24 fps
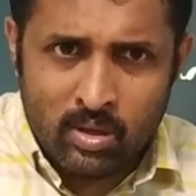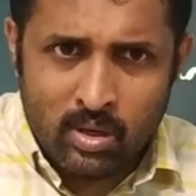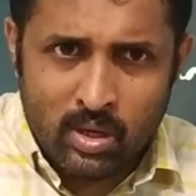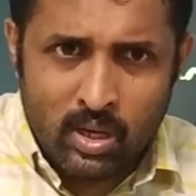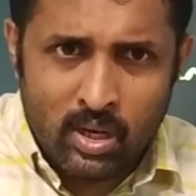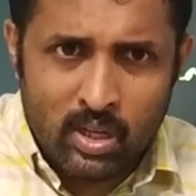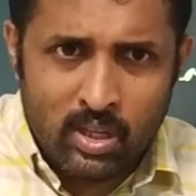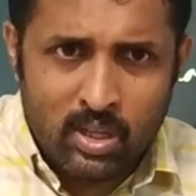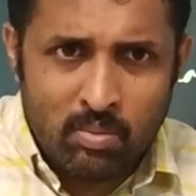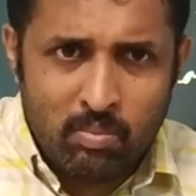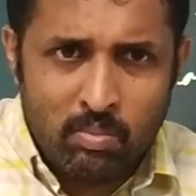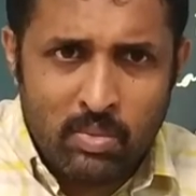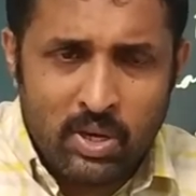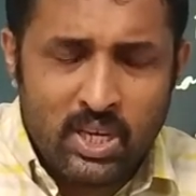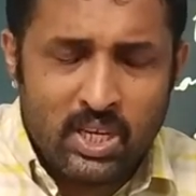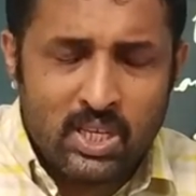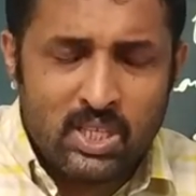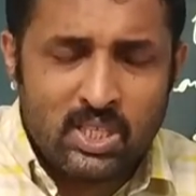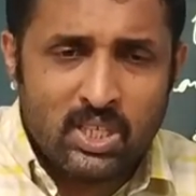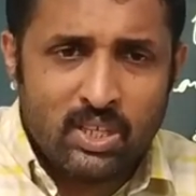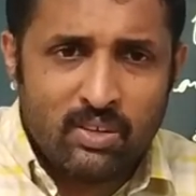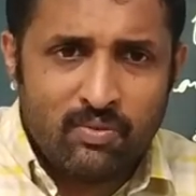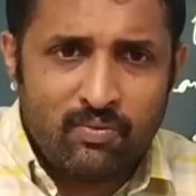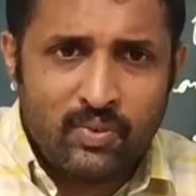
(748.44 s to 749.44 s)
another
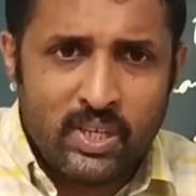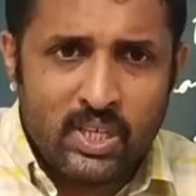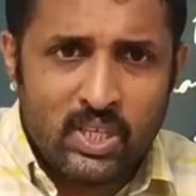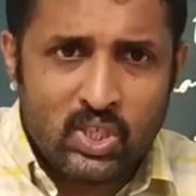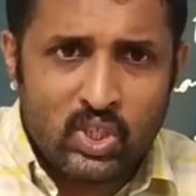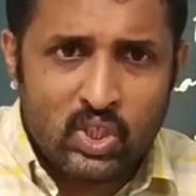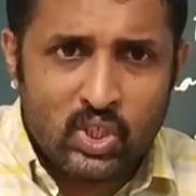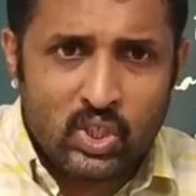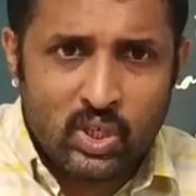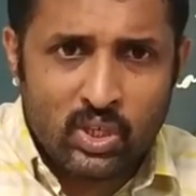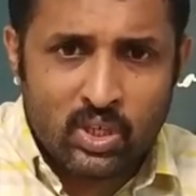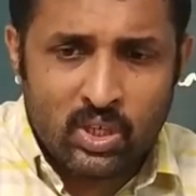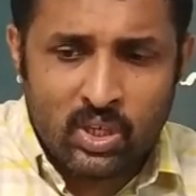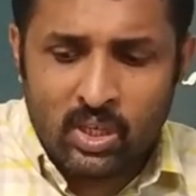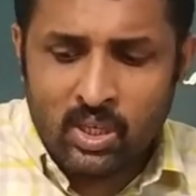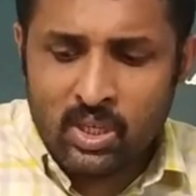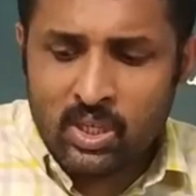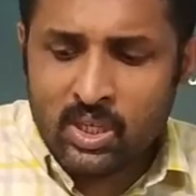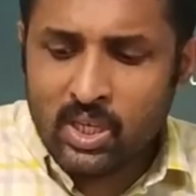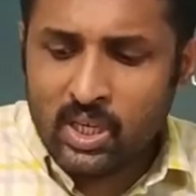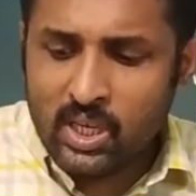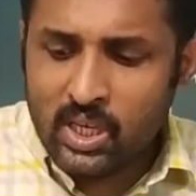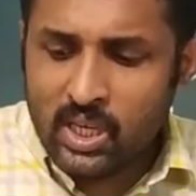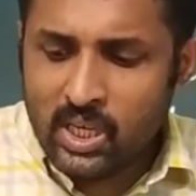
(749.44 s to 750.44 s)
major feature
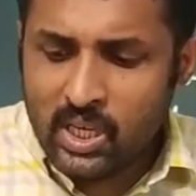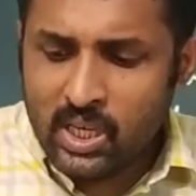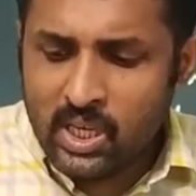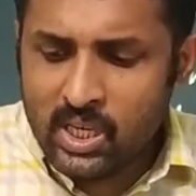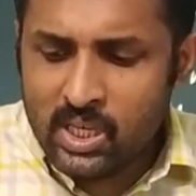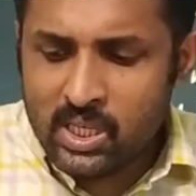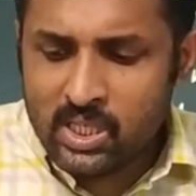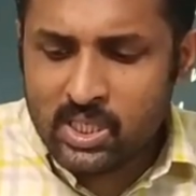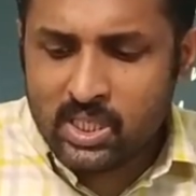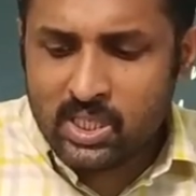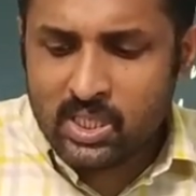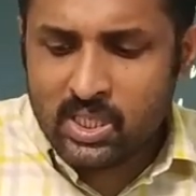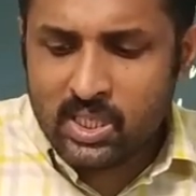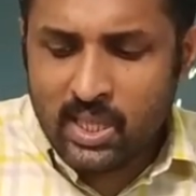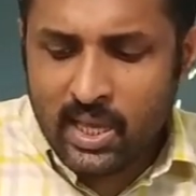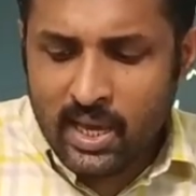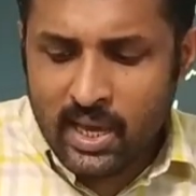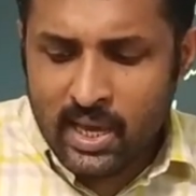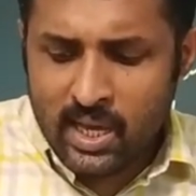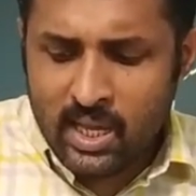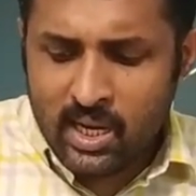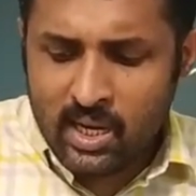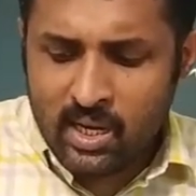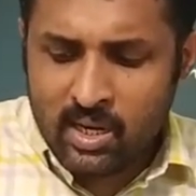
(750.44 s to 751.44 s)
is
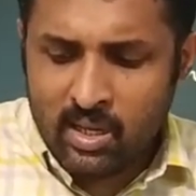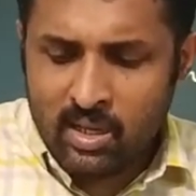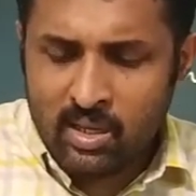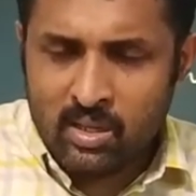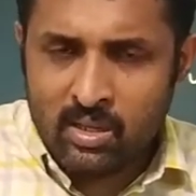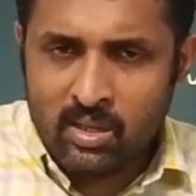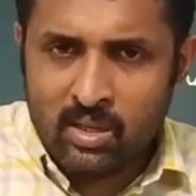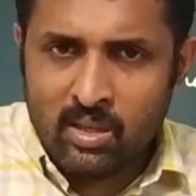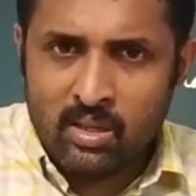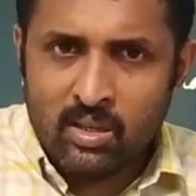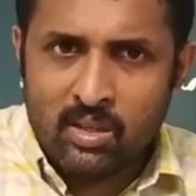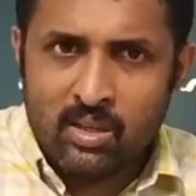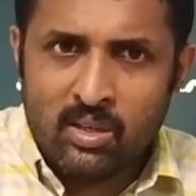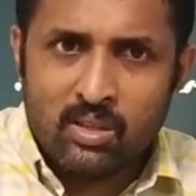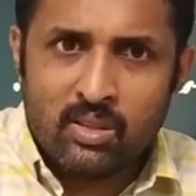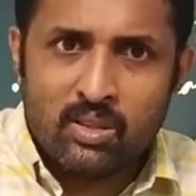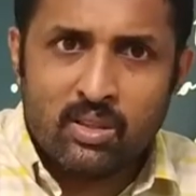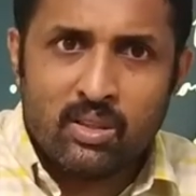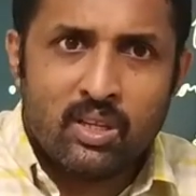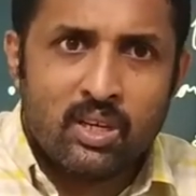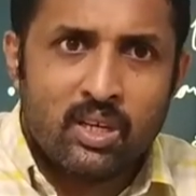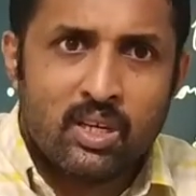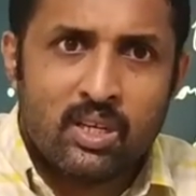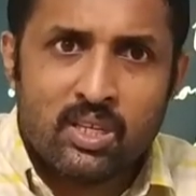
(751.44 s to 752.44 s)
that
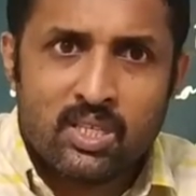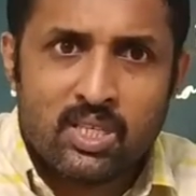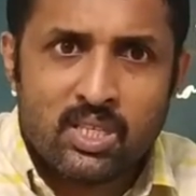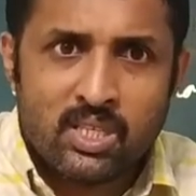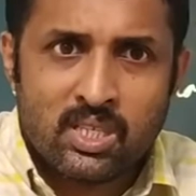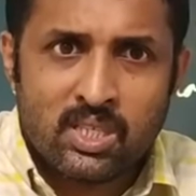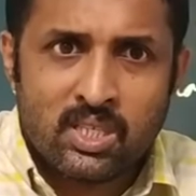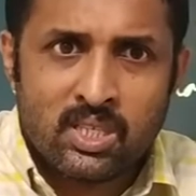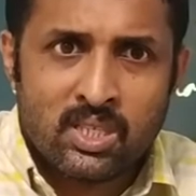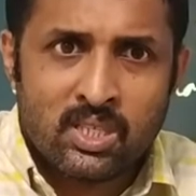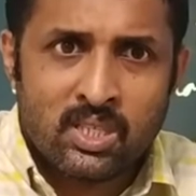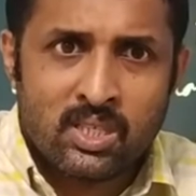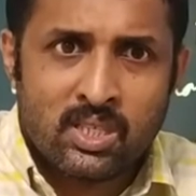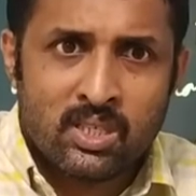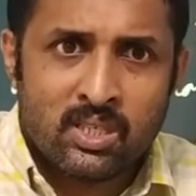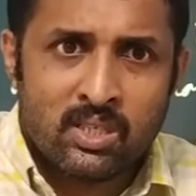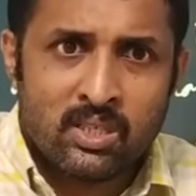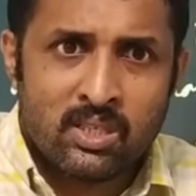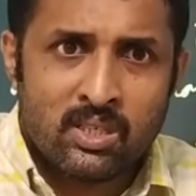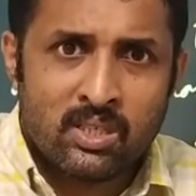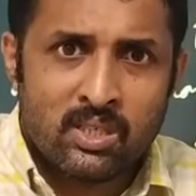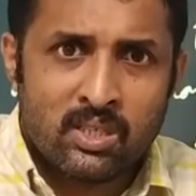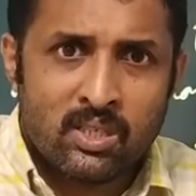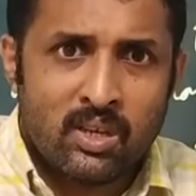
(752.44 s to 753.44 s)
there is,
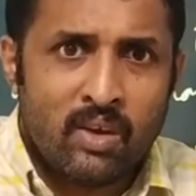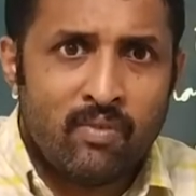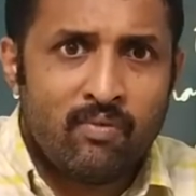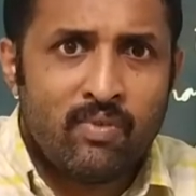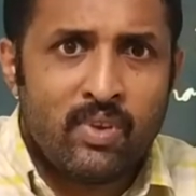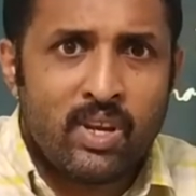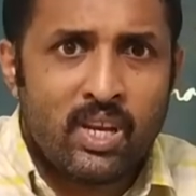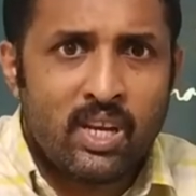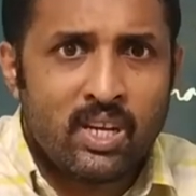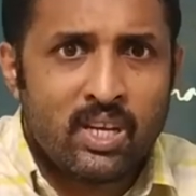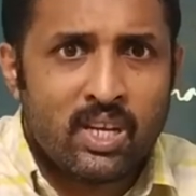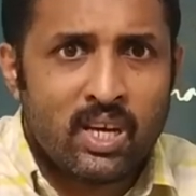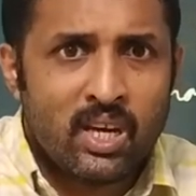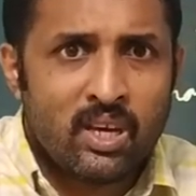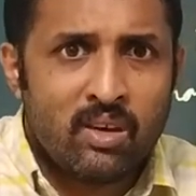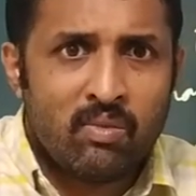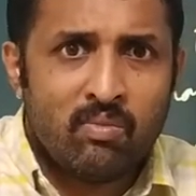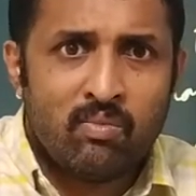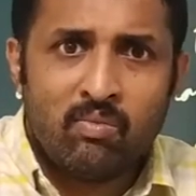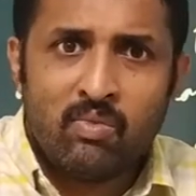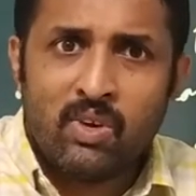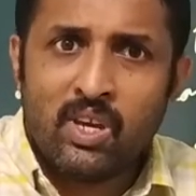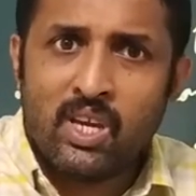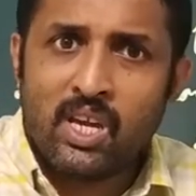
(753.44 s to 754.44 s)
every
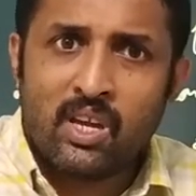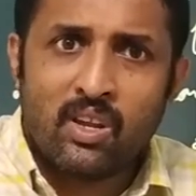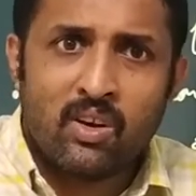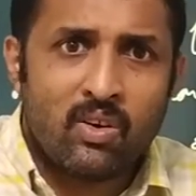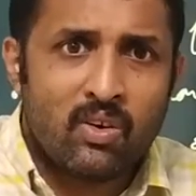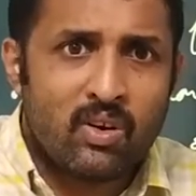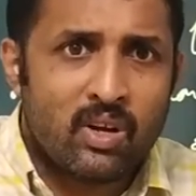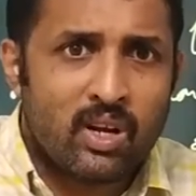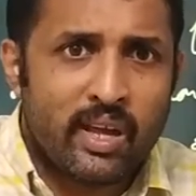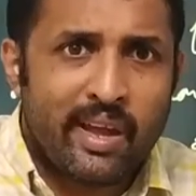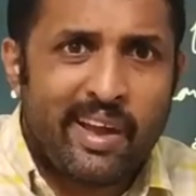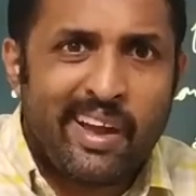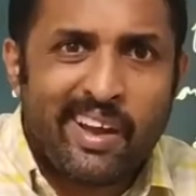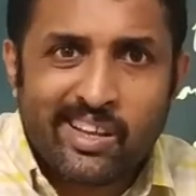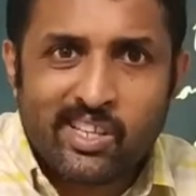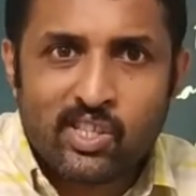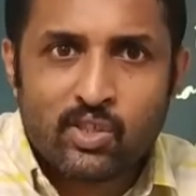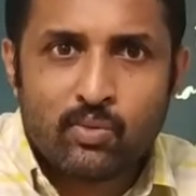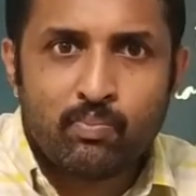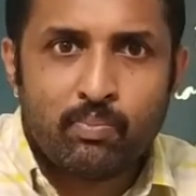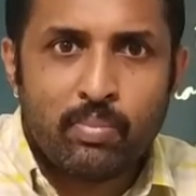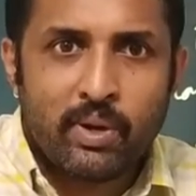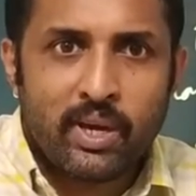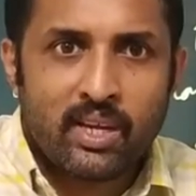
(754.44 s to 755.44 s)
time we cannot
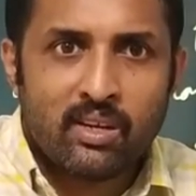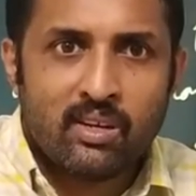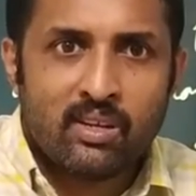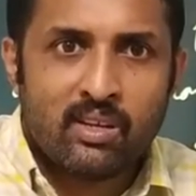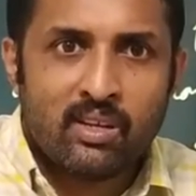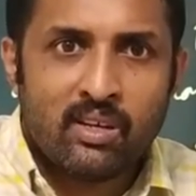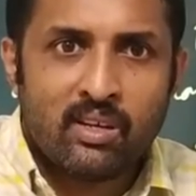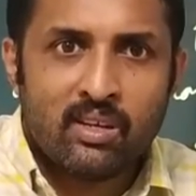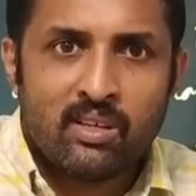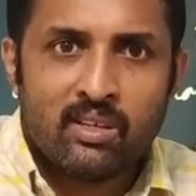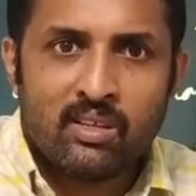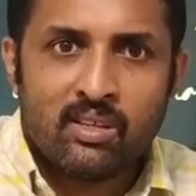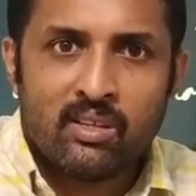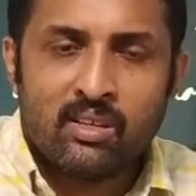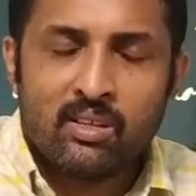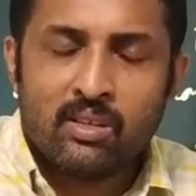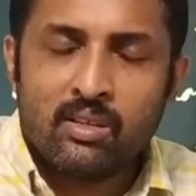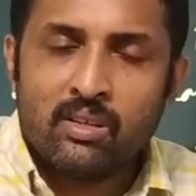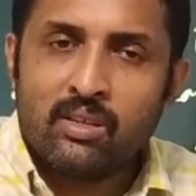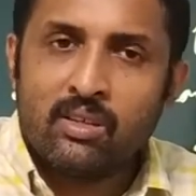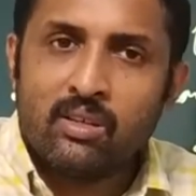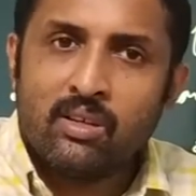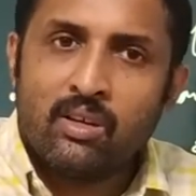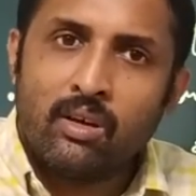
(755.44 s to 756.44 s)
expect
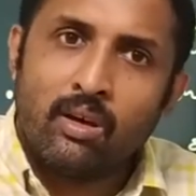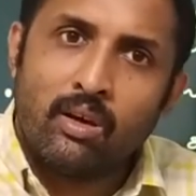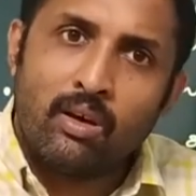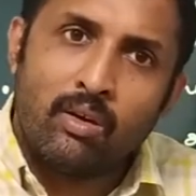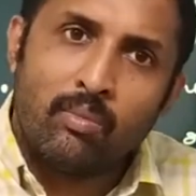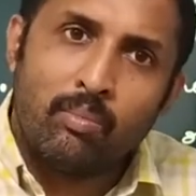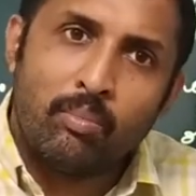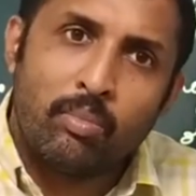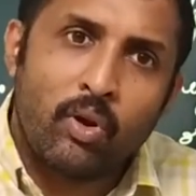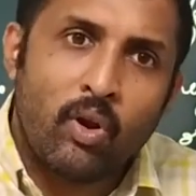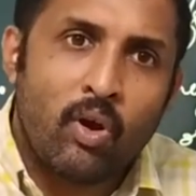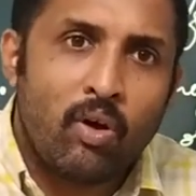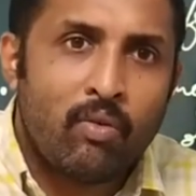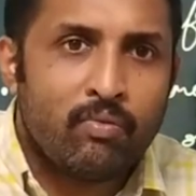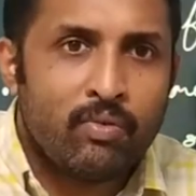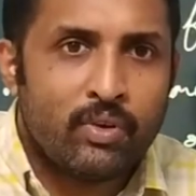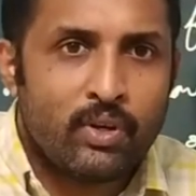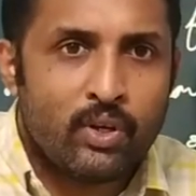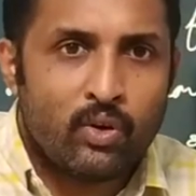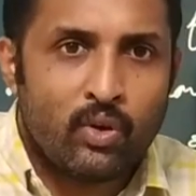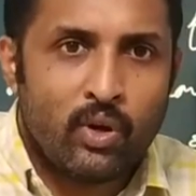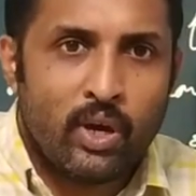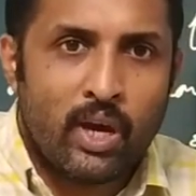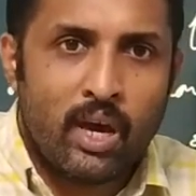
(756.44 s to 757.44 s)

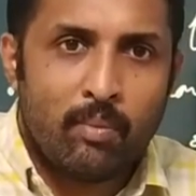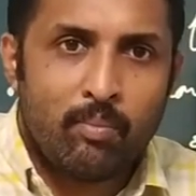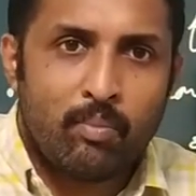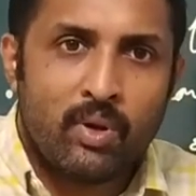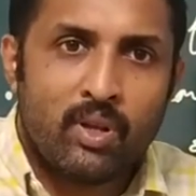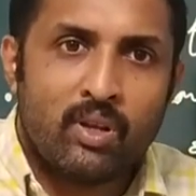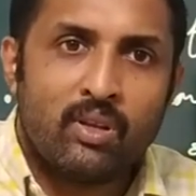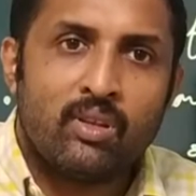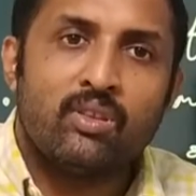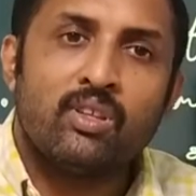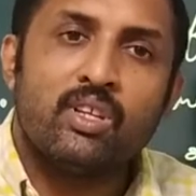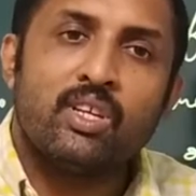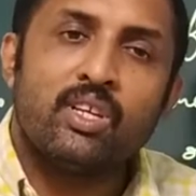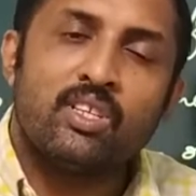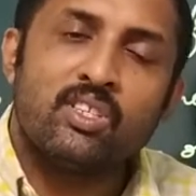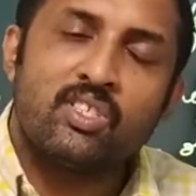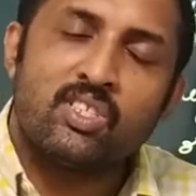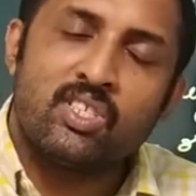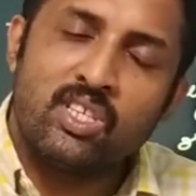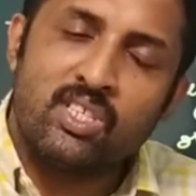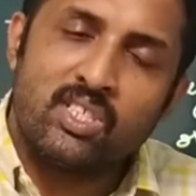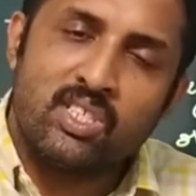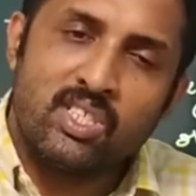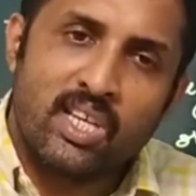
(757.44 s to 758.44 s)
profit to happen, there
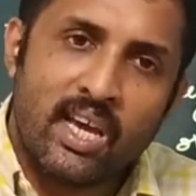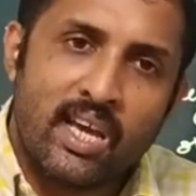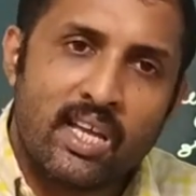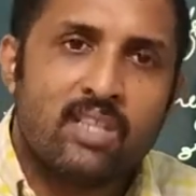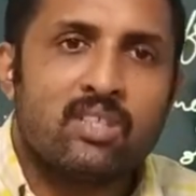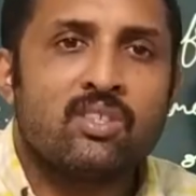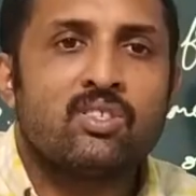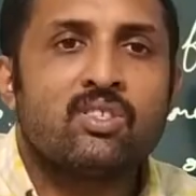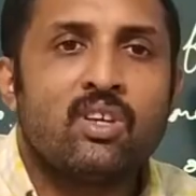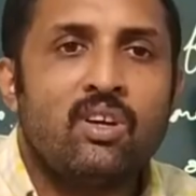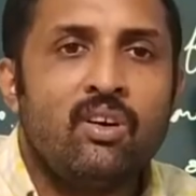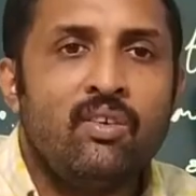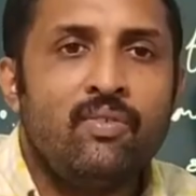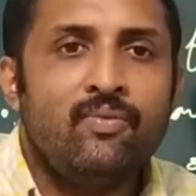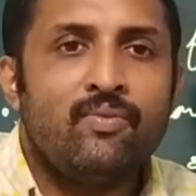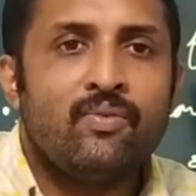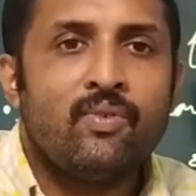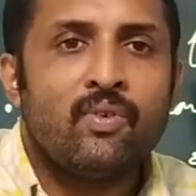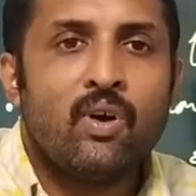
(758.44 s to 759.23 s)
is a chance of